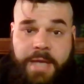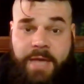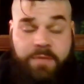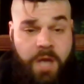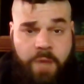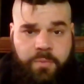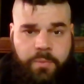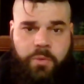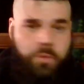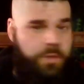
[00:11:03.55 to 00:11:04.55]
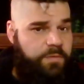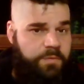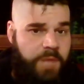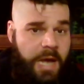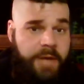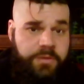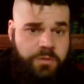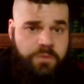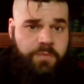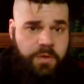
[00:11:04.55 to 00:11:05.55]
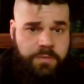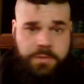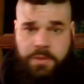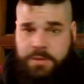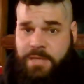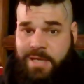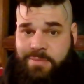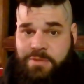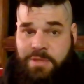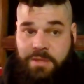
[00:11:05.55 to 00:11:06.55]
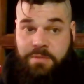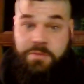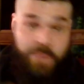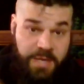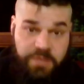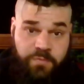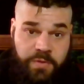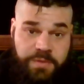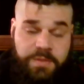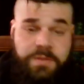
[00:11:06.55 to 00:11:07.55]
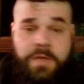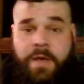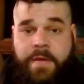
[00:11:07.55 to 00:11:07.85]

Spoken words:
they have comparable or even higher search volumes a lot of times in Spanish, for instance.